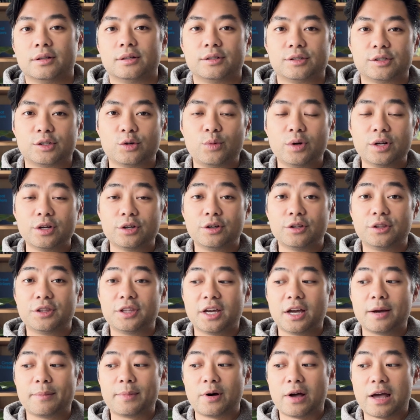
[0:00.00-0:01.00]
So one good
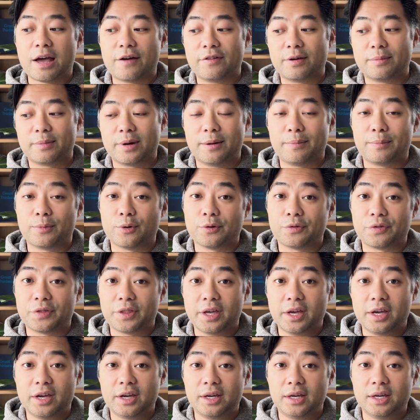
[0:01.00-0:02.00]
thing about having my
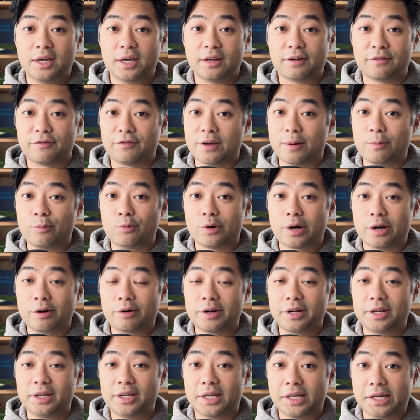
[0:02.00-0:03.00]
birthday in
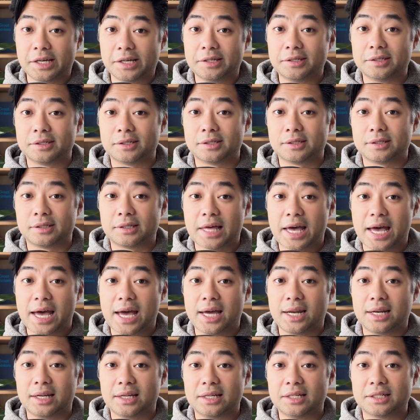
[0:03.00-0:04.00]
February is
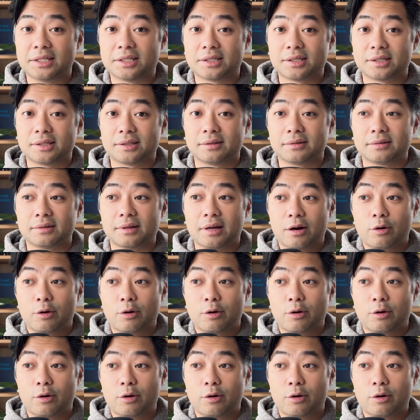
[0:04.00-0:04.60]
that it's